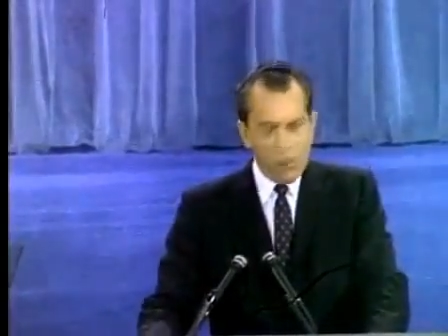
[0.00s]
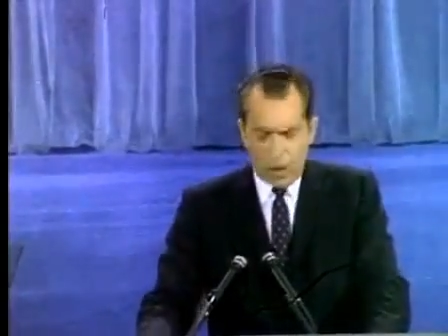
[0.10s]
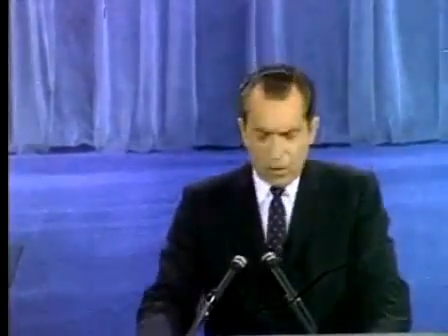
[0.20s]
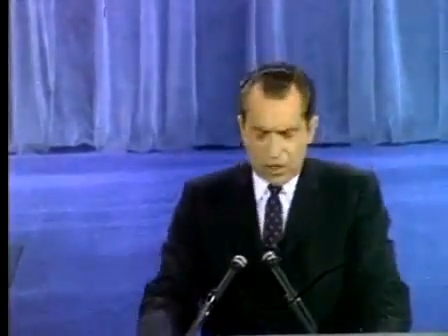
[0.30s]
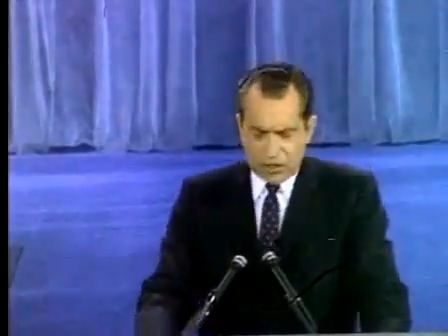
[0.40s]

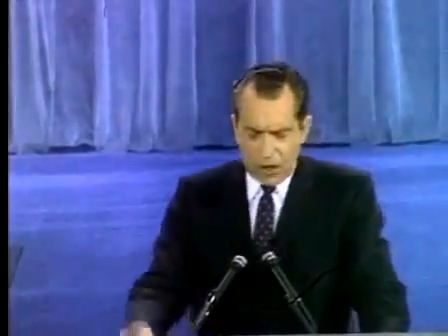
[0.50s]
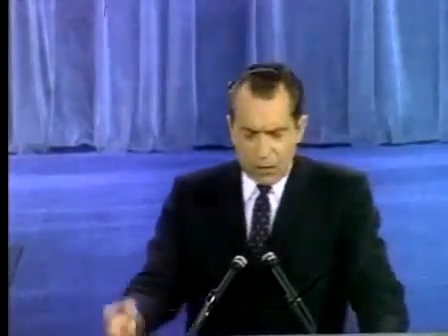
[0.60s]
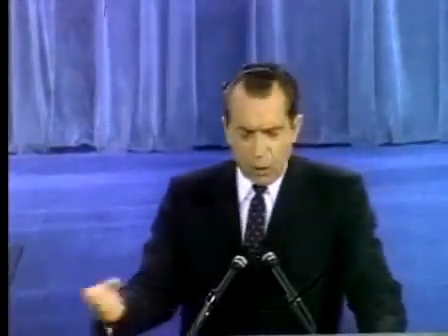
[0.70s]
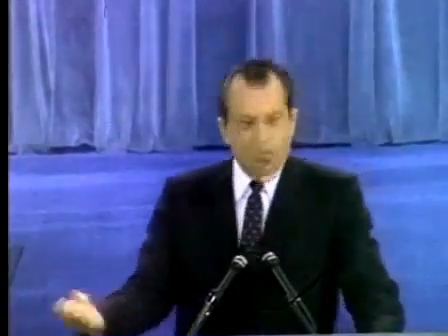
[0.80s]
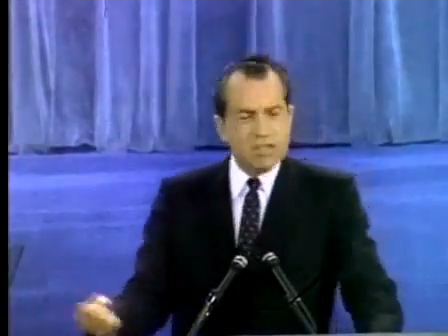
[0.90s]
We will
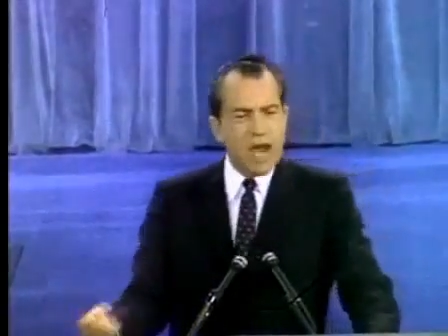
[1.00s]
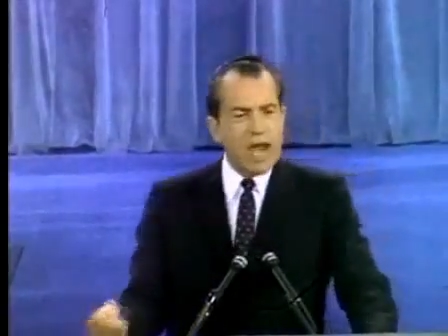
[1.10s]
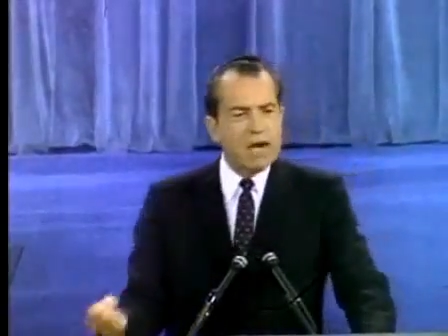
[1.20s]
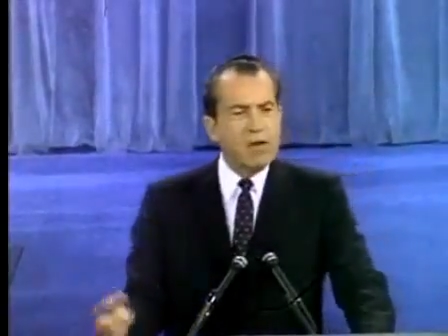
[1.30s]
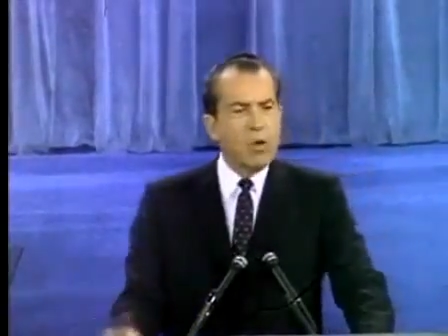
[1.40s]
determine what
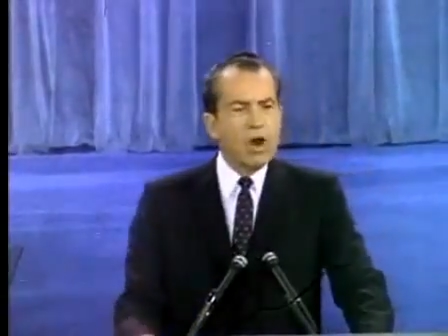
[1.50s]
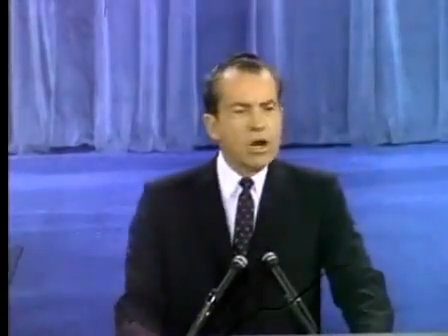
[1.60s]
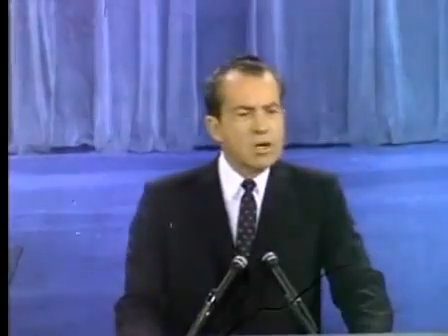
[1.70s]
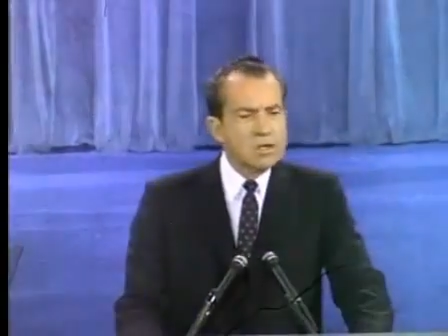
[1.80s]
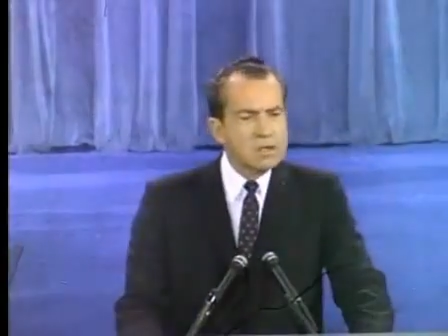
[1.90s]
kind of a
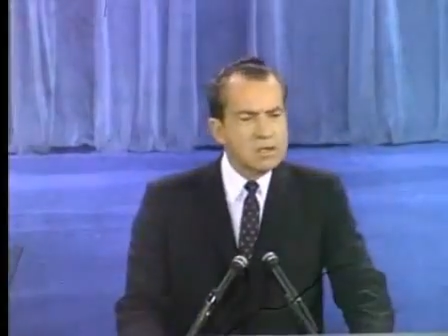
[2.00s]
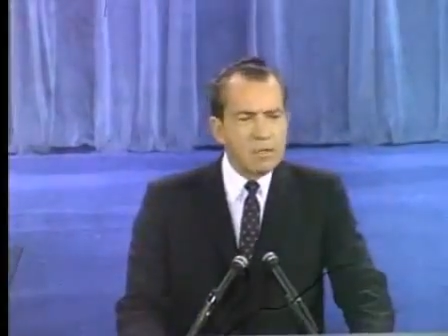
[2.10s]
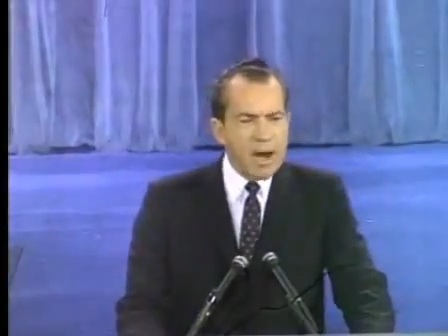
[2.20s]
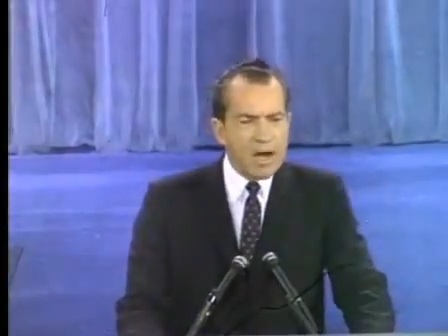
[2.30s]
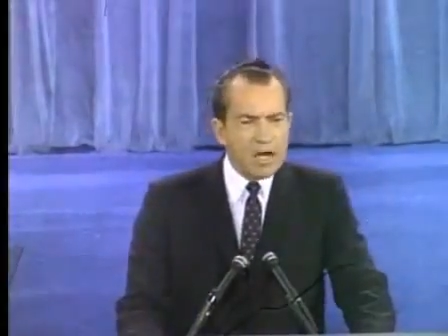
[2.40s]
world
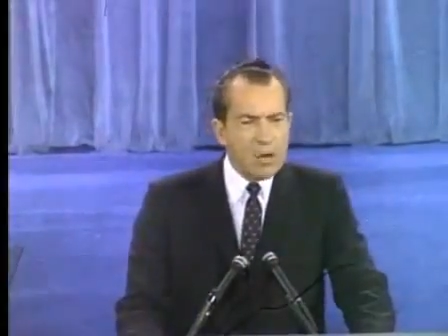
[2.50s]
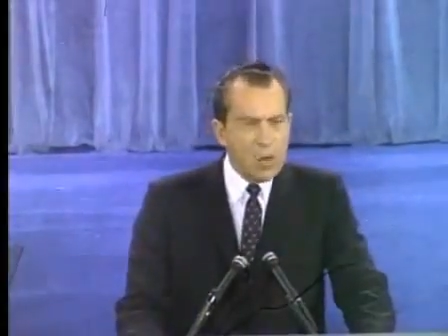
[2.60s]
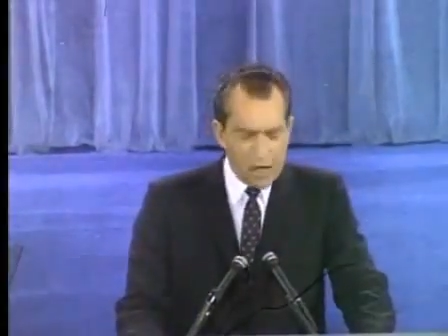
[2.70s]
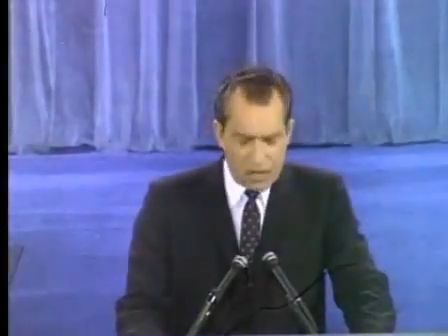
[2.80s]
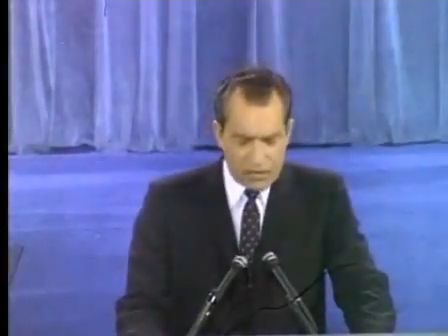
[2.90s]
America
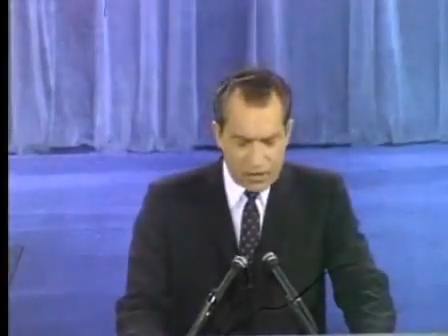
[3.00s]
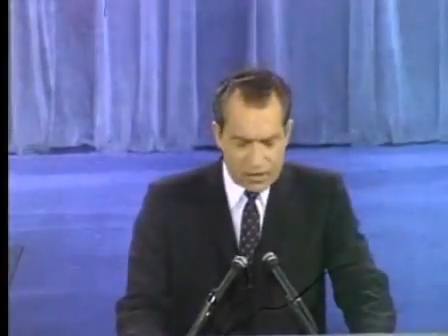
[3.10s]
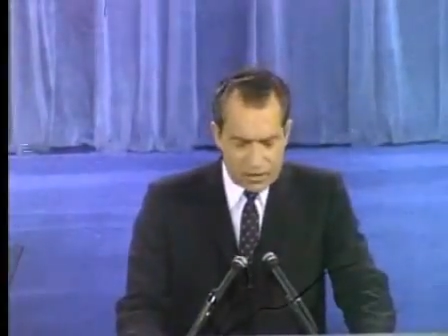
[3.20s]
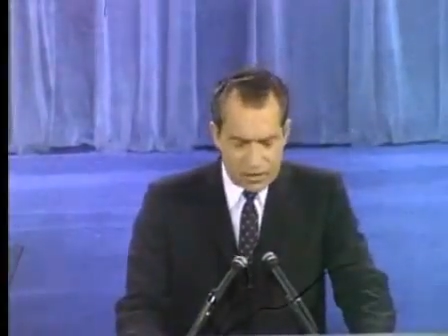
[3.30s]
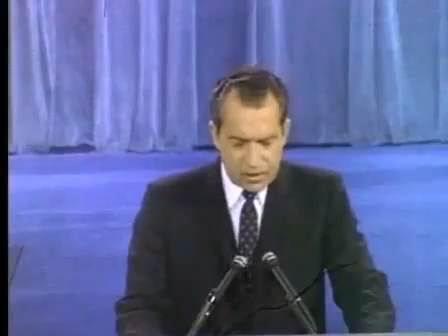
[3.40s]
will live
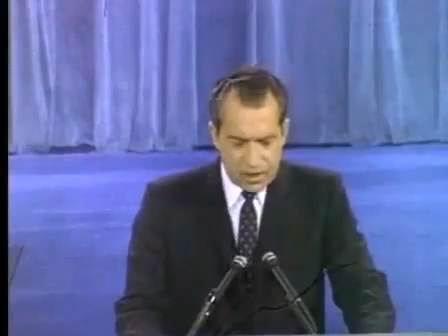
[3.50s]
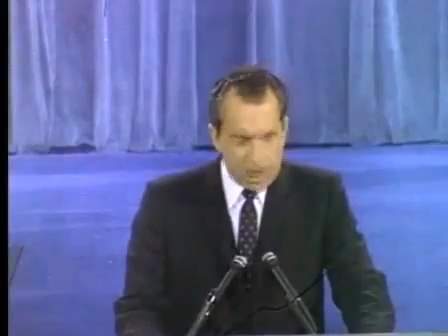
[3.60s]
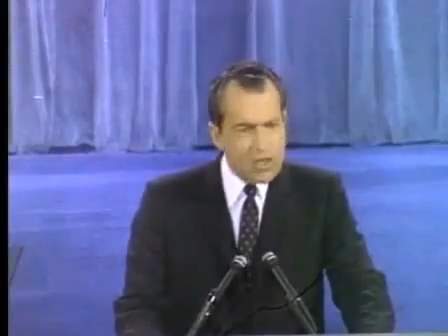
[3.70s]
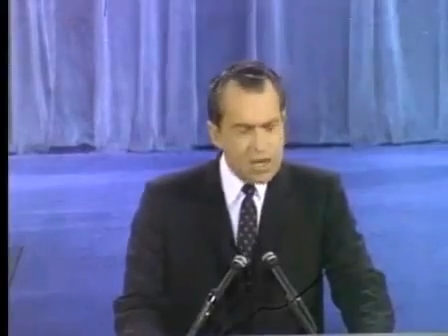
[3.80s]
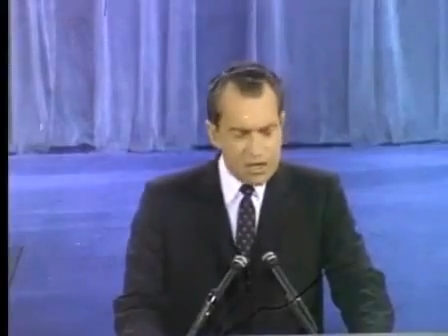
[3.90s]

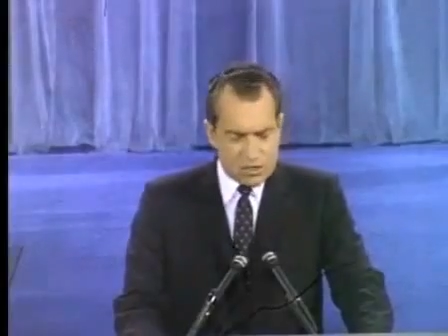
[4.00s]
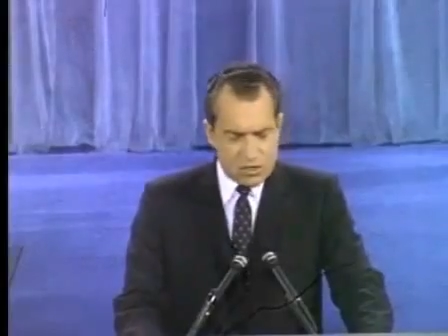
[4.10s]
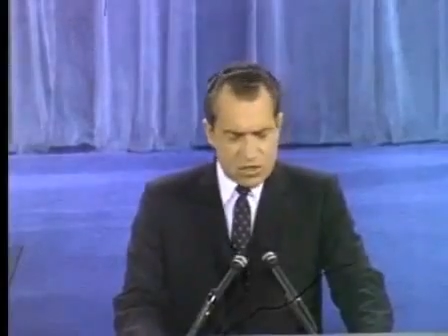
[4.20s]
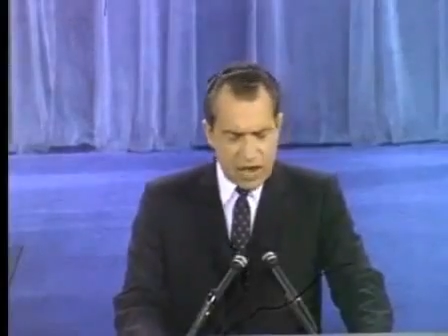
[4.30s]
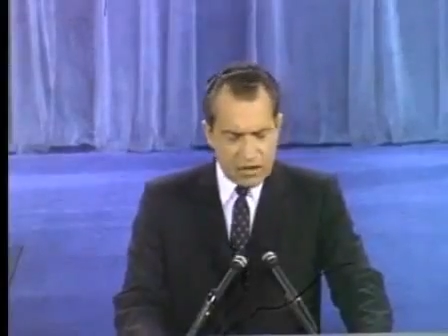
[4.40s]
in the year
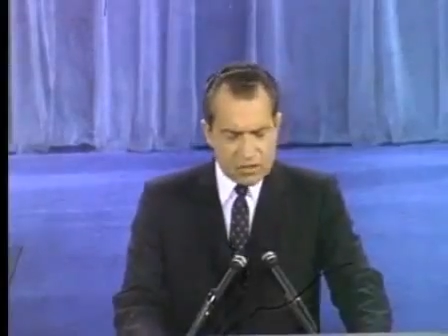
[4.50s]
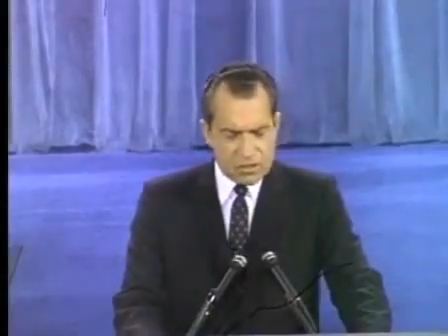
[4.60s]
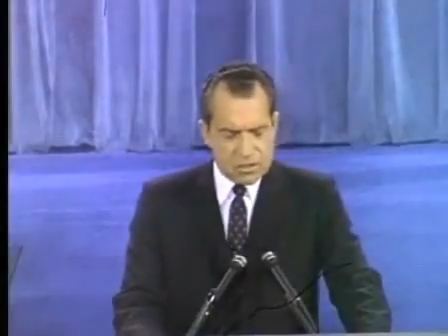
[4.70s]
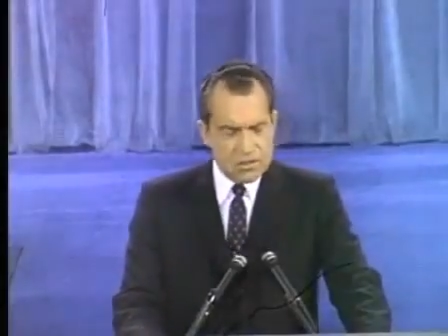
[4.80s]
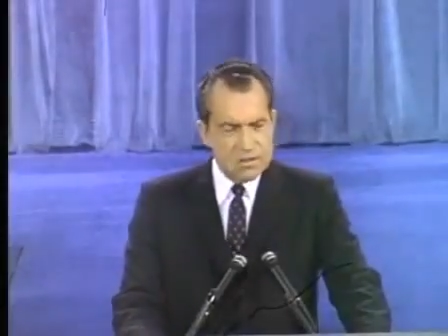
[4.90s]

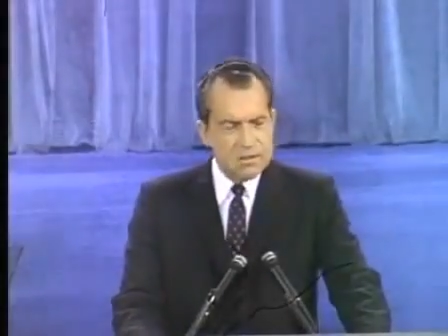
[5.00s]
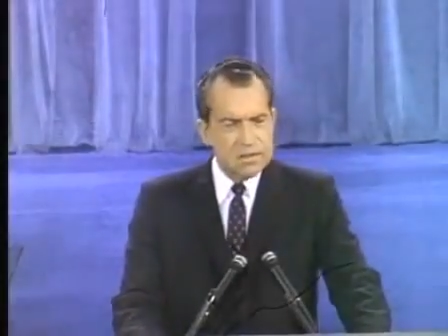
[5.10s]
2000.